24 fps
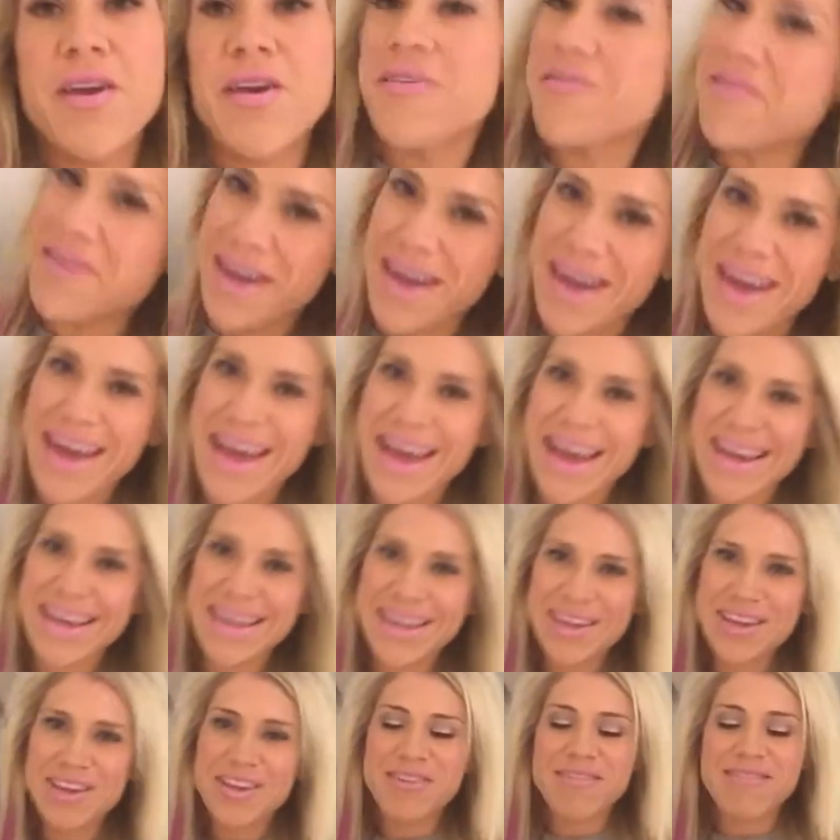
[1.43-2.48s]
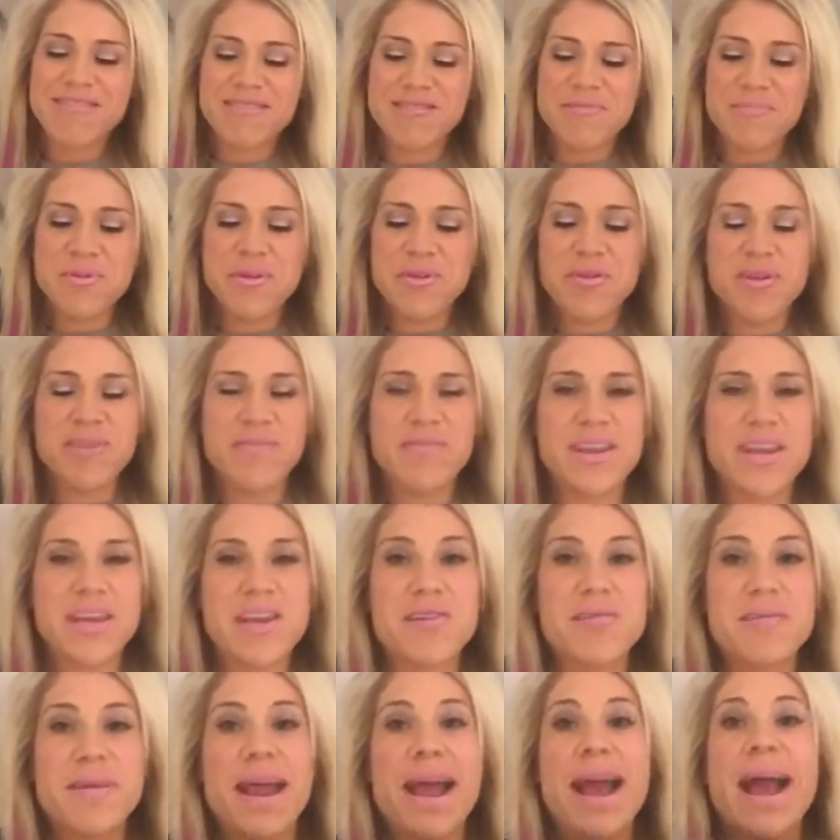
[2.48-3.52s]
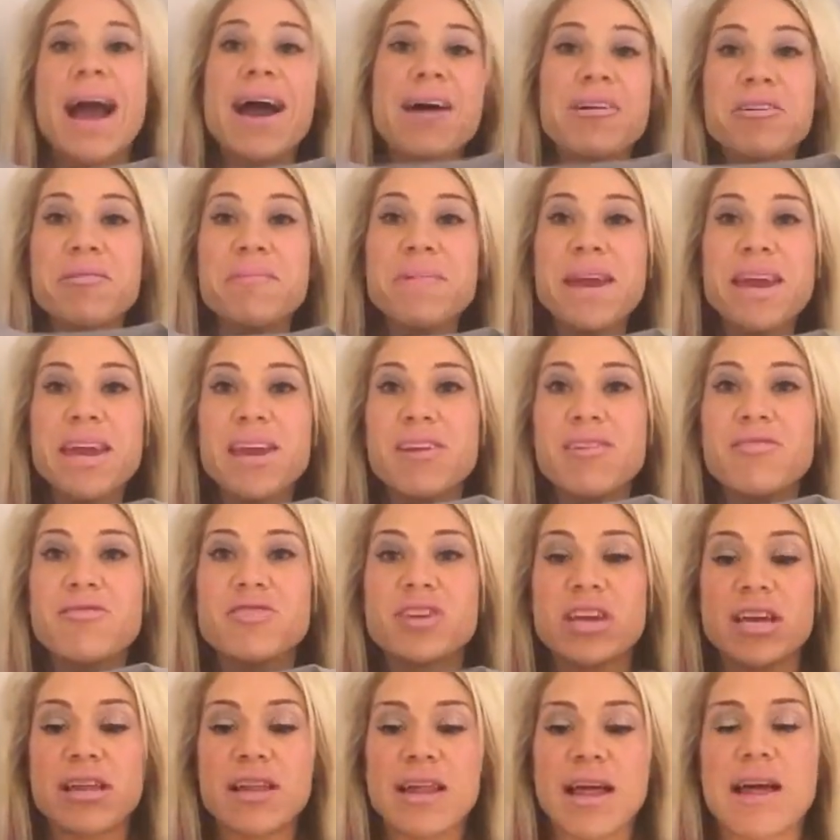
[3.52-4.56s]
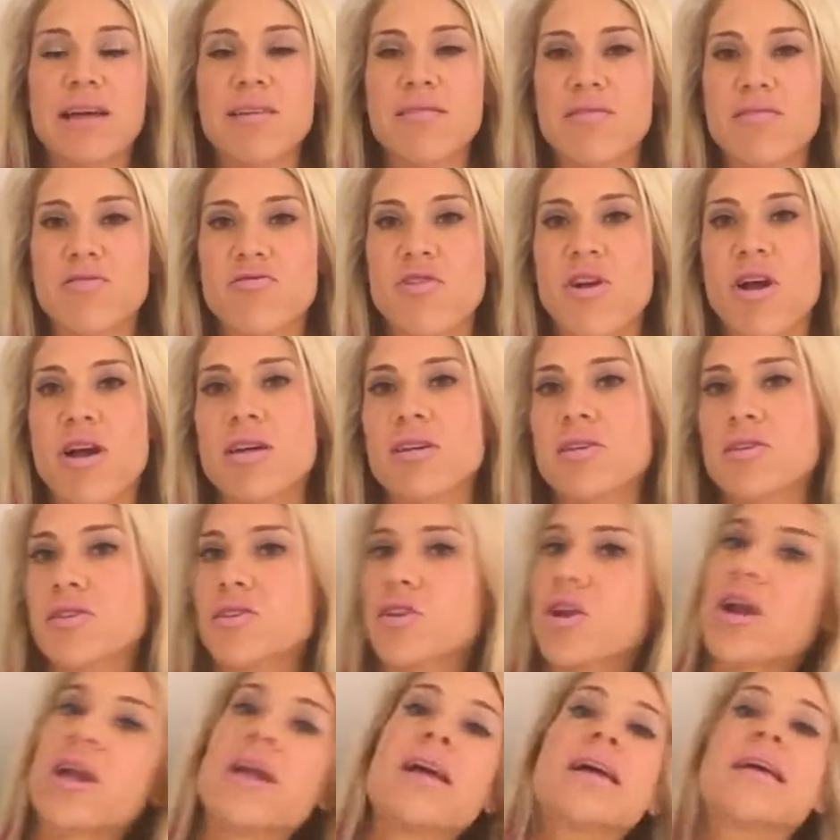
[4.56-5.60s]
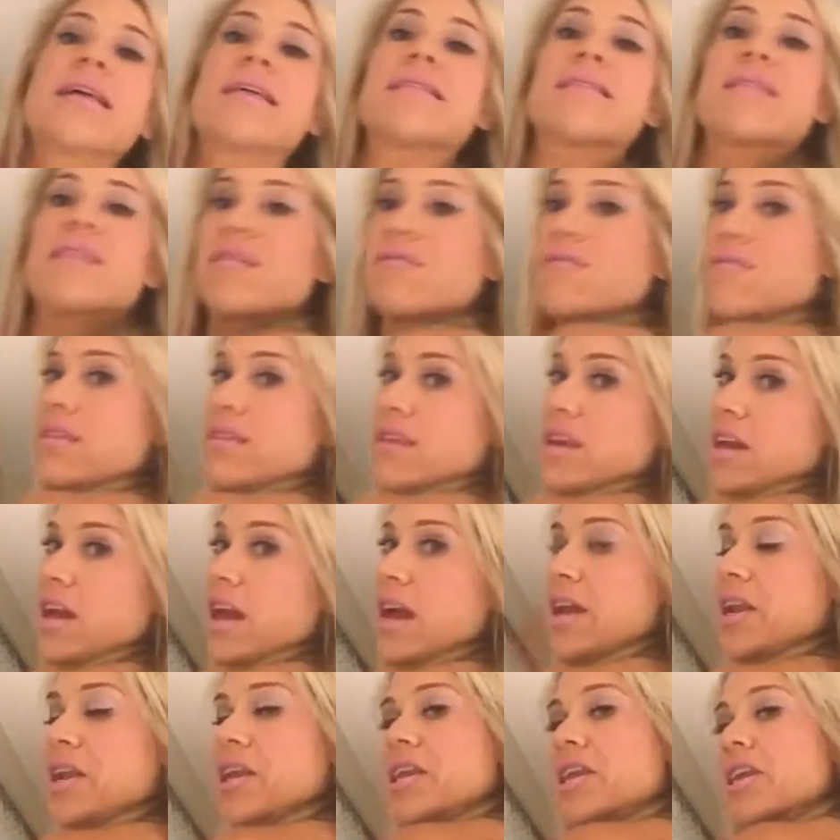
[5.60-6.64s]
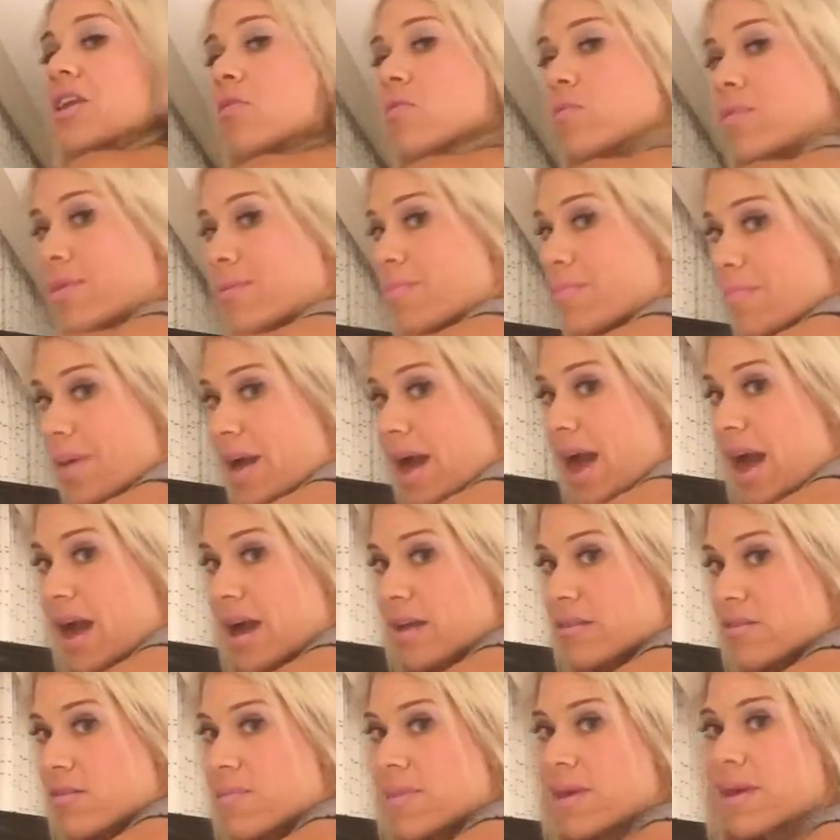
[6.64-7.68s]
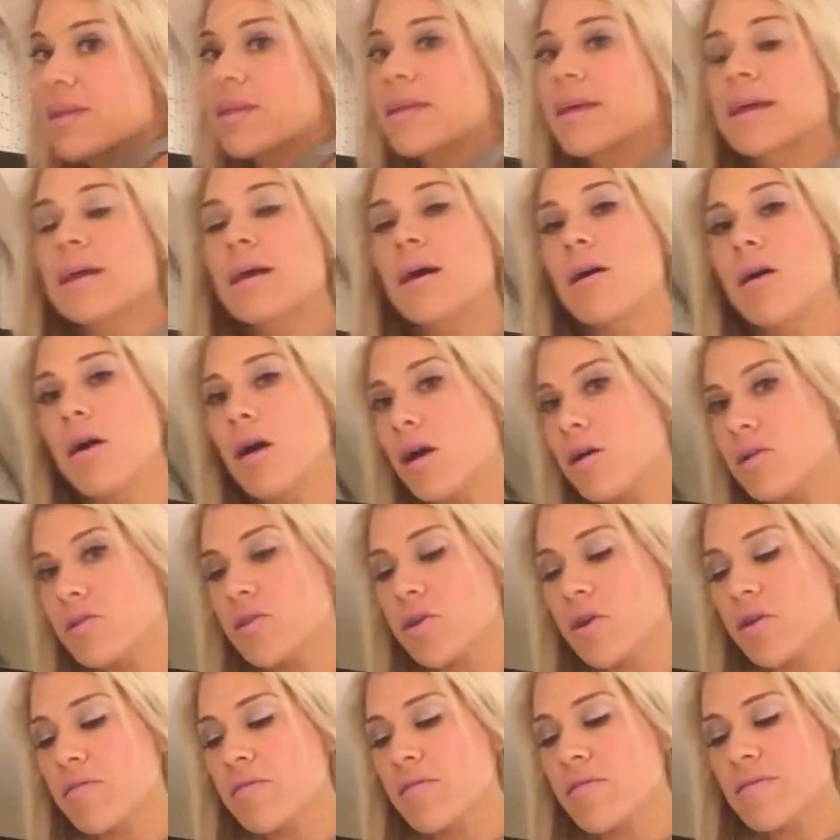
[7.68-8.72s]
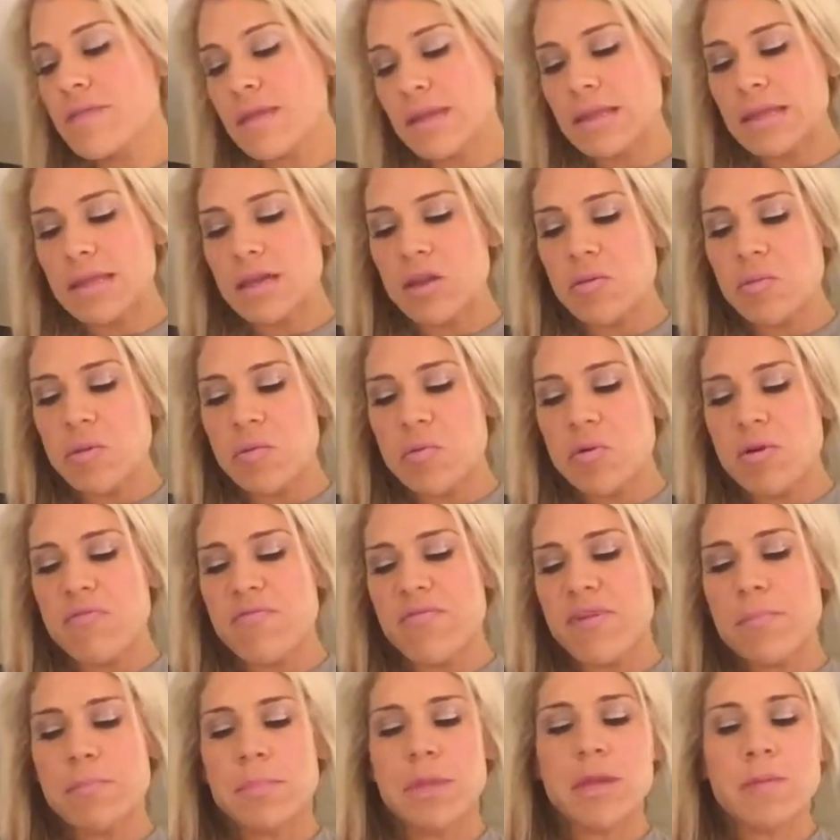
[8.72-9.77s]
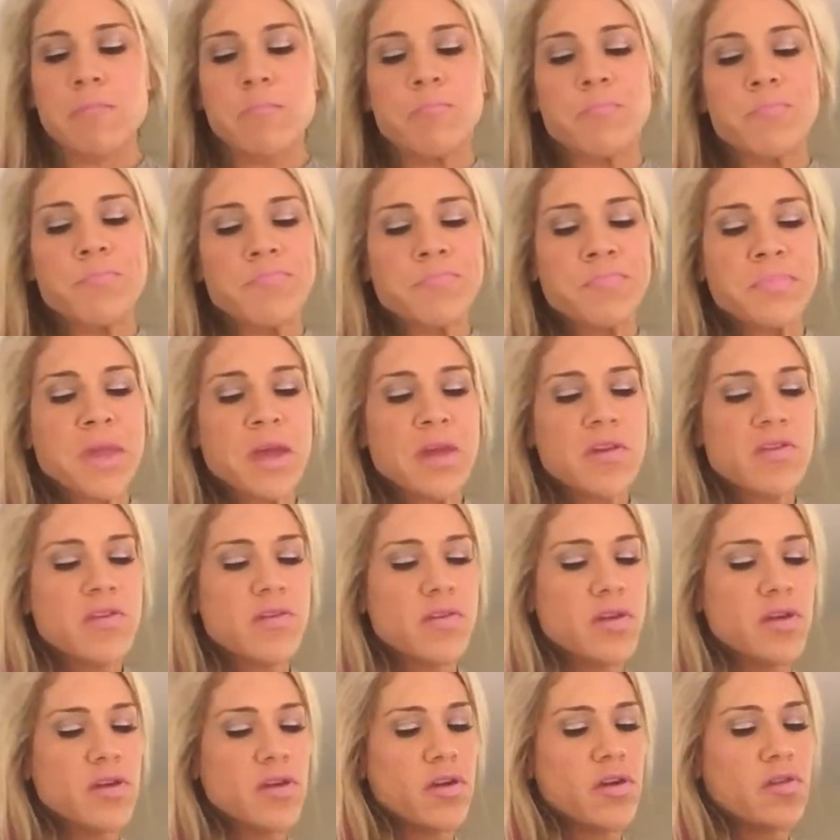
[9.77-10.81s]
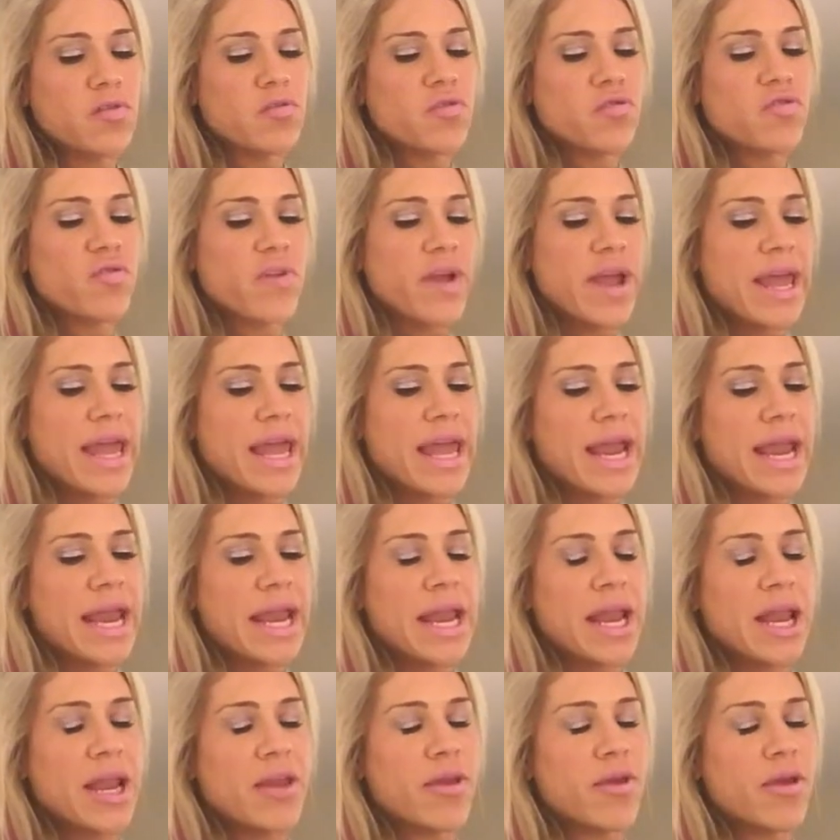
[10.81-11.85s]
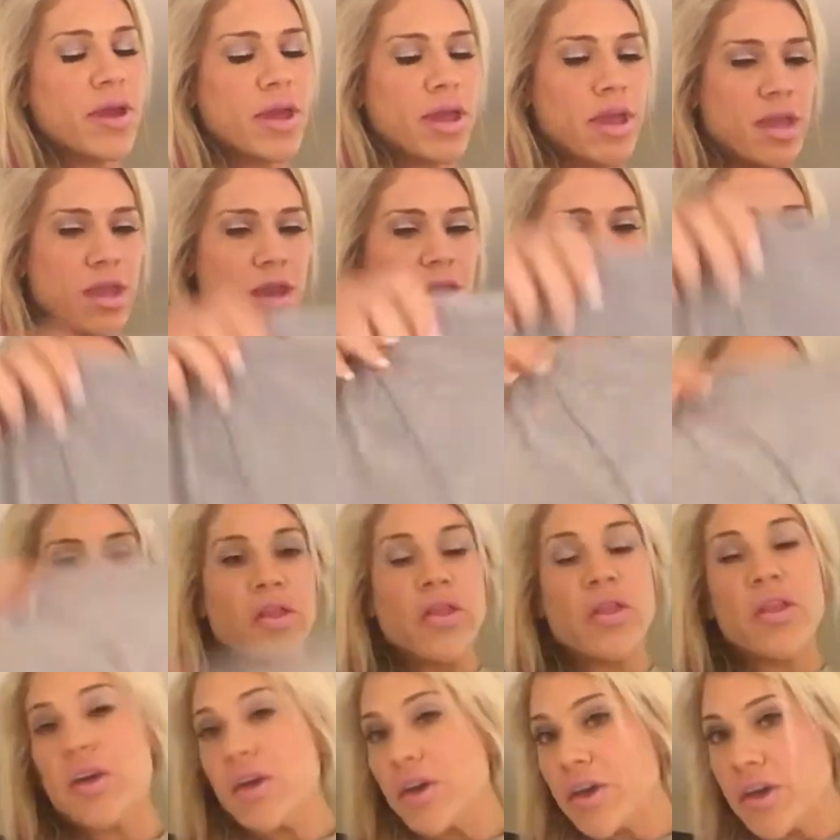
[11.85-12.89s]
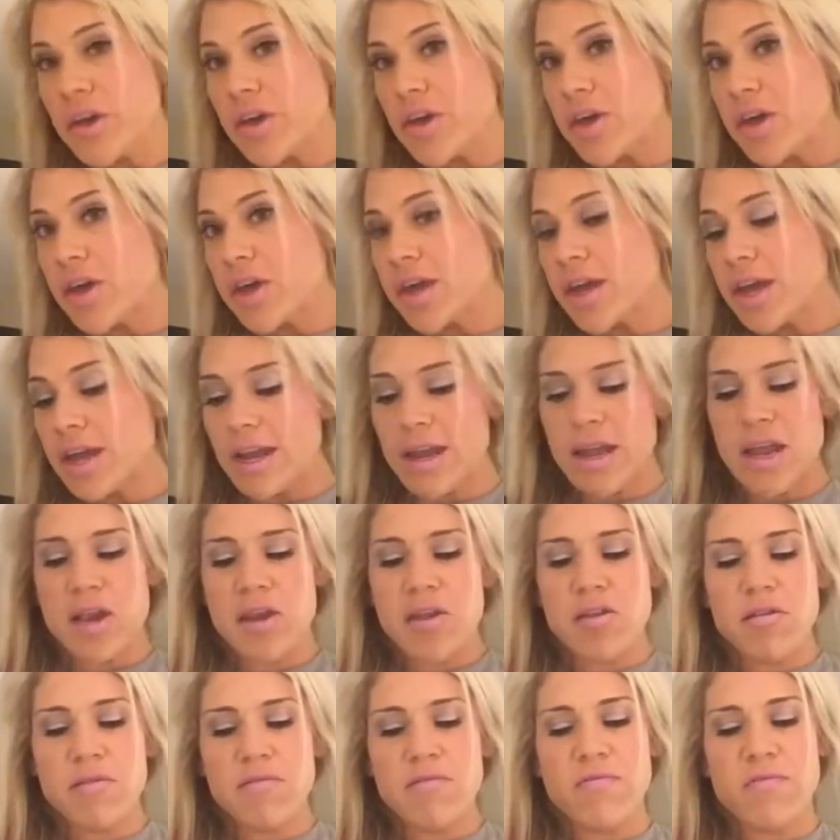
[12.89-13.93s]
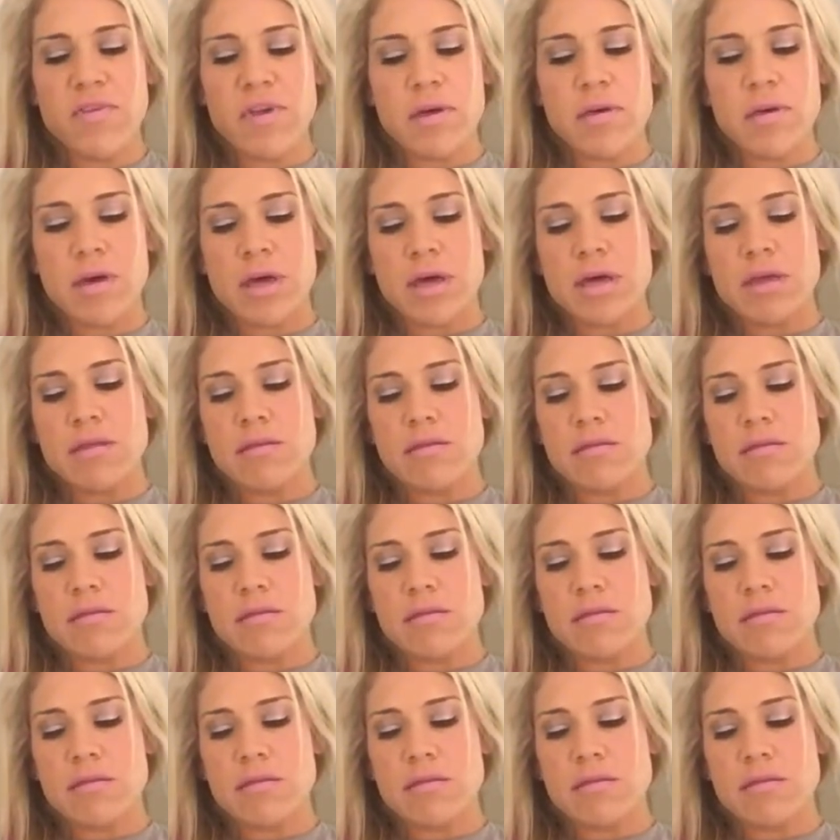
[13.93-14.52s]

Okay, super quick video on how to make your jailhouse strong shirt sleeveless and kind of cute with the back to make it like a halter so it's a little bit more feminine so that you can train and you can look good and you can feel good.